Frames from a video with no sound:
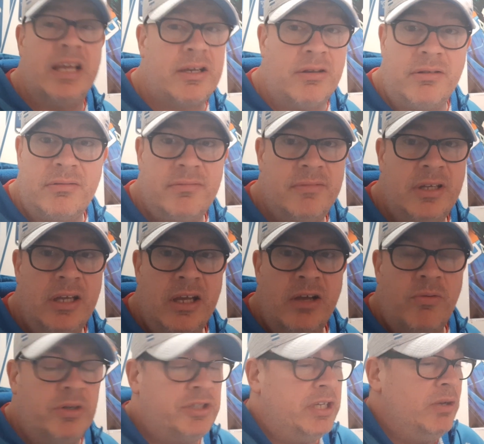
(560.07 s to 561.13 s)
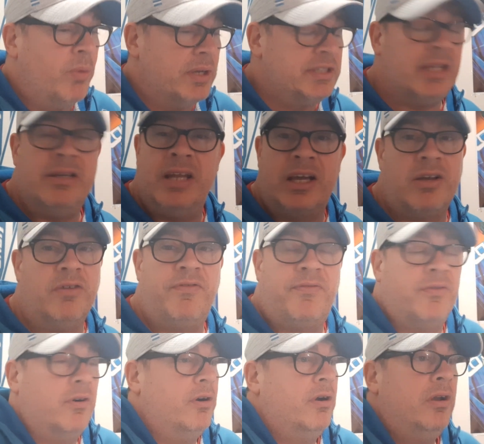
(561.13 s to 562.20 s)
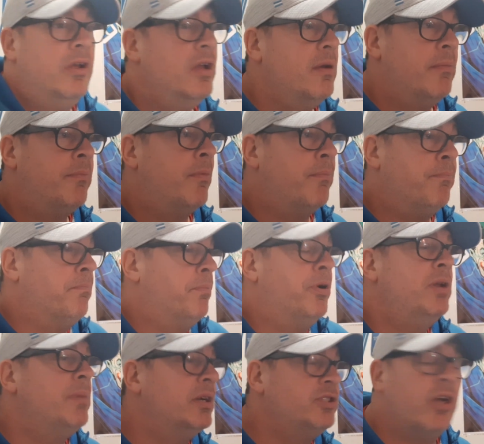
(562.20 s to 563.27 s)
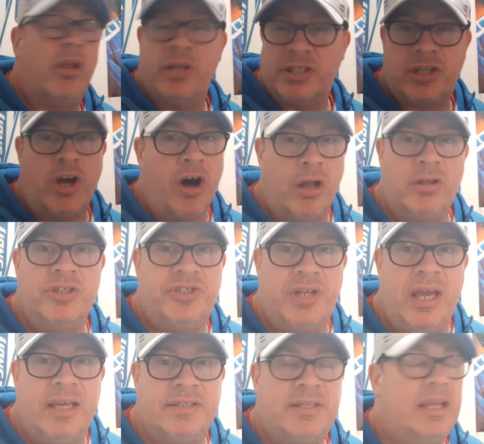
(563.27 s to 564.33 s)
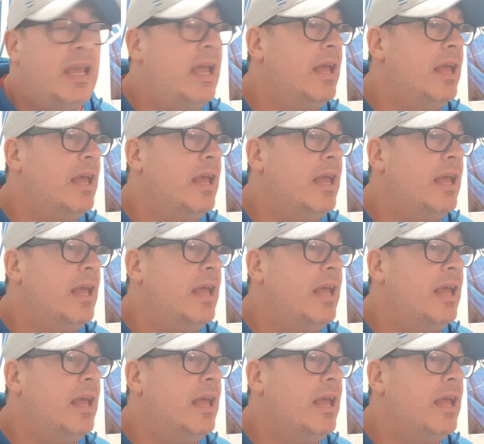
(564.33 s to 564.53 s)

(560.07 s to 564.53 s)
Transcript: nickel, which he was a nickel for pretty much all his college days?